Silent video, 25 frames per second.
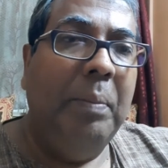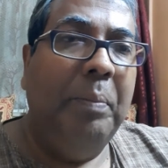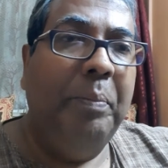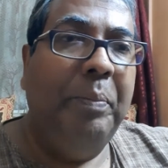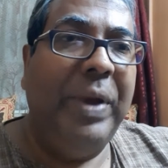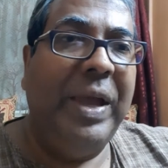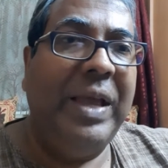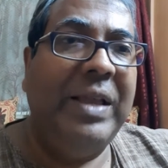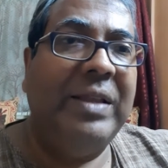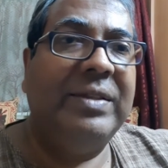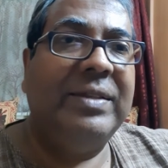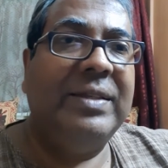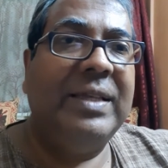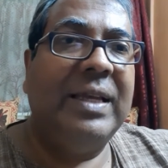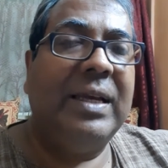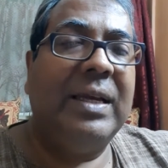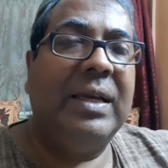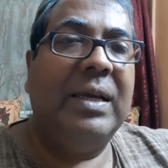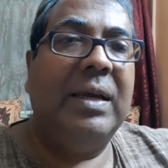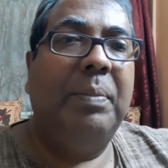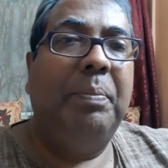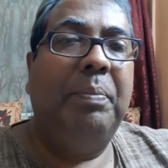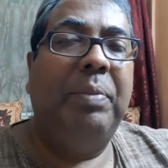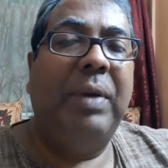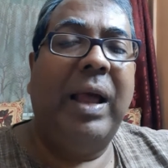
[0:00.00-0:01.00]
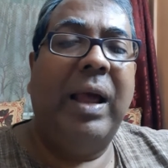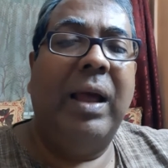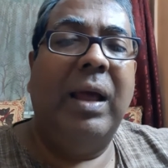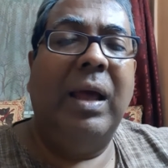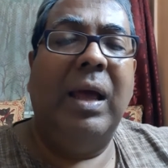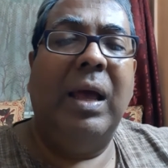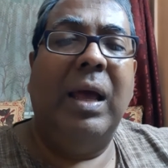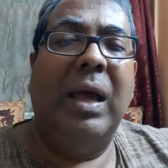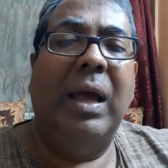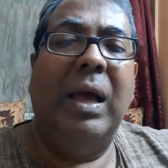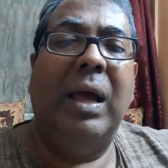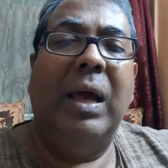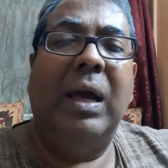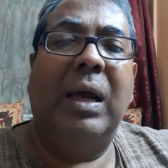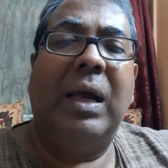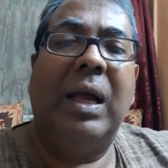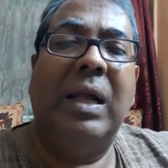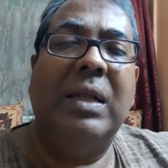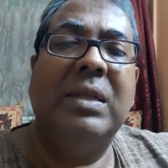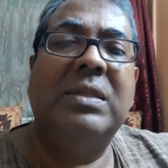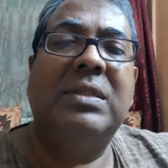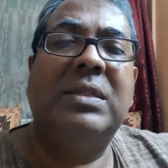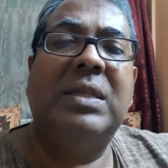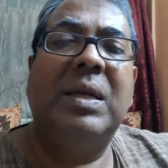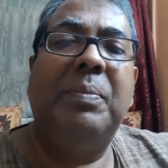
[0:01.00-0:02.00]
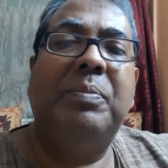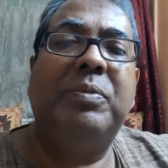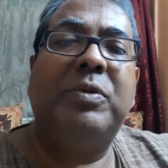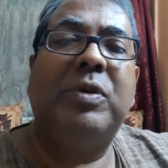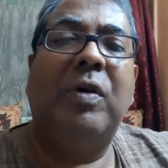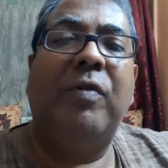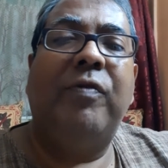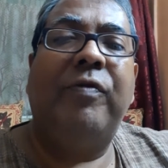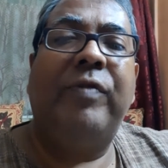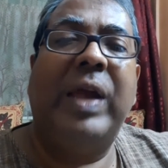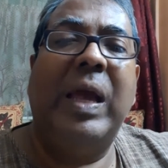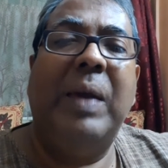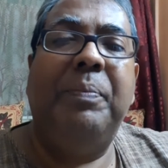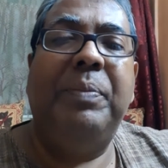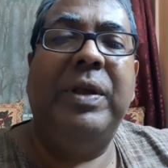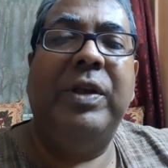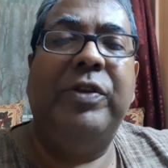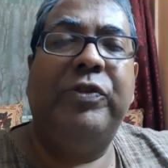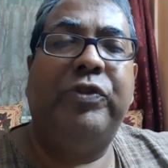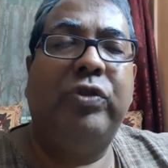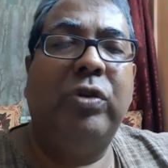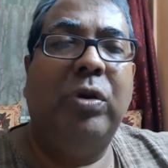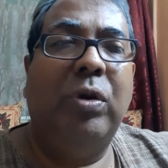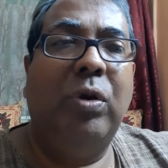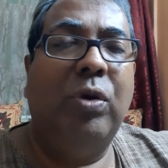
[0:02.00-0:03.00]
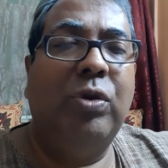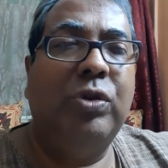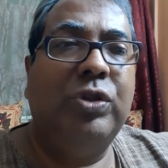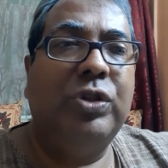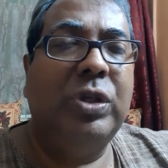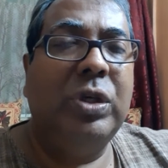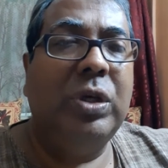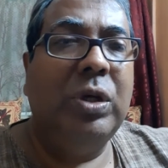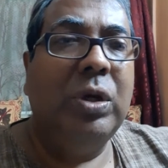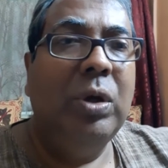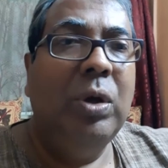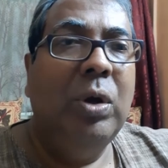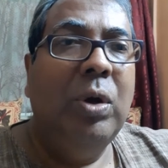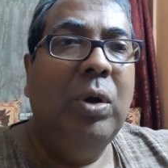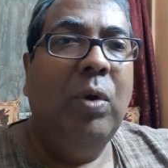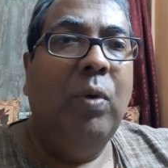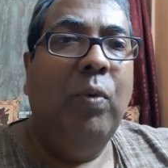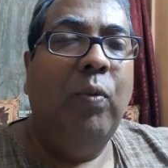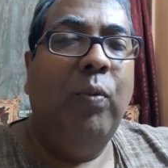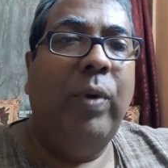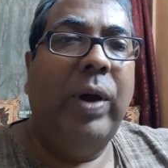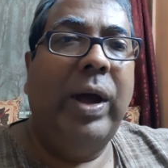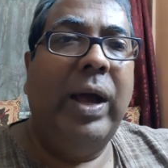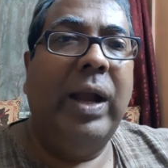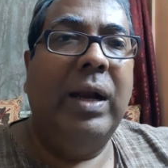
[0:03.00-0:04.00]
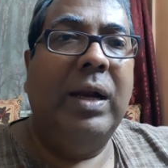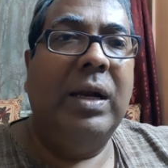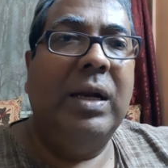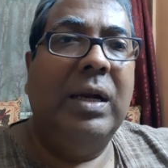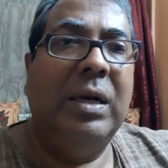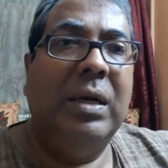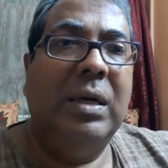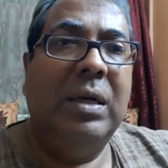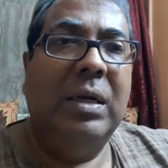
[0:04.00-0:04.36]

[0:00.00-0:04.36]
basic concept of KP astrology, where